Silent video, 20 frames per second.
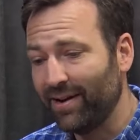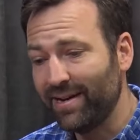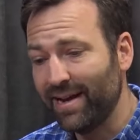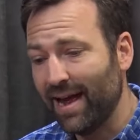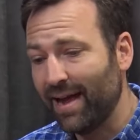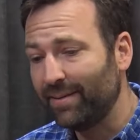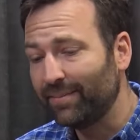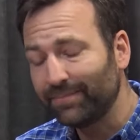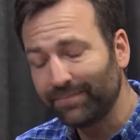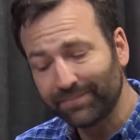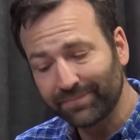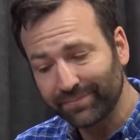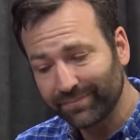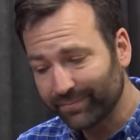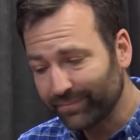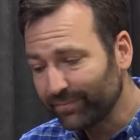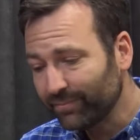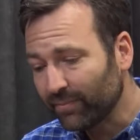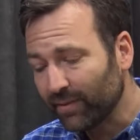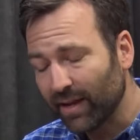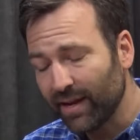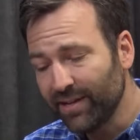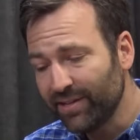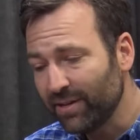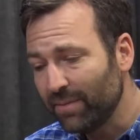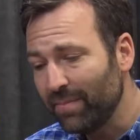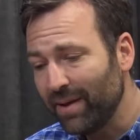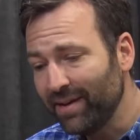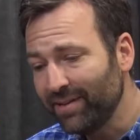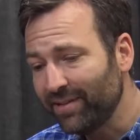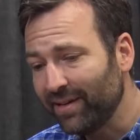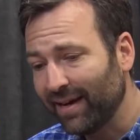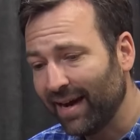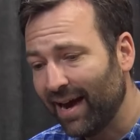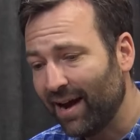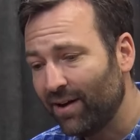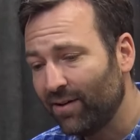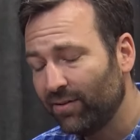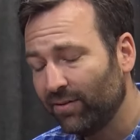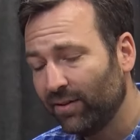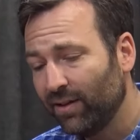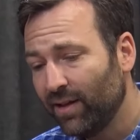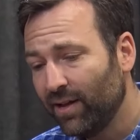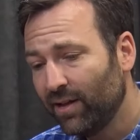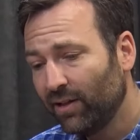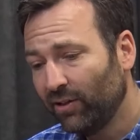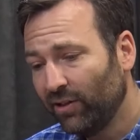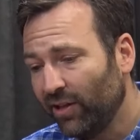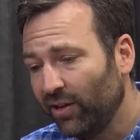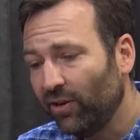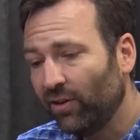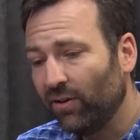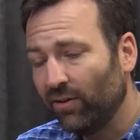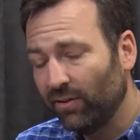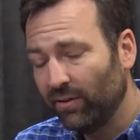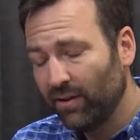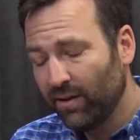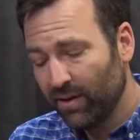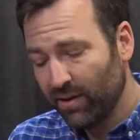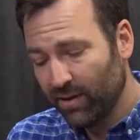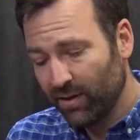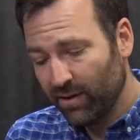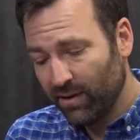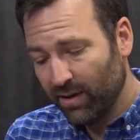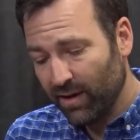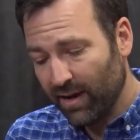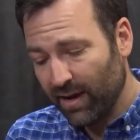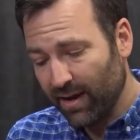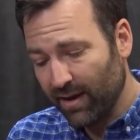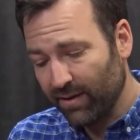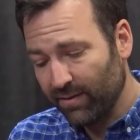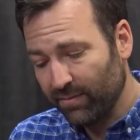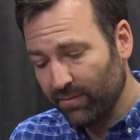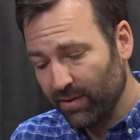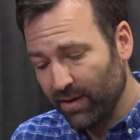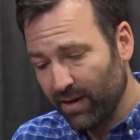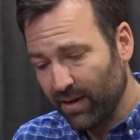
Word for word: And yet it's amazing how little uh,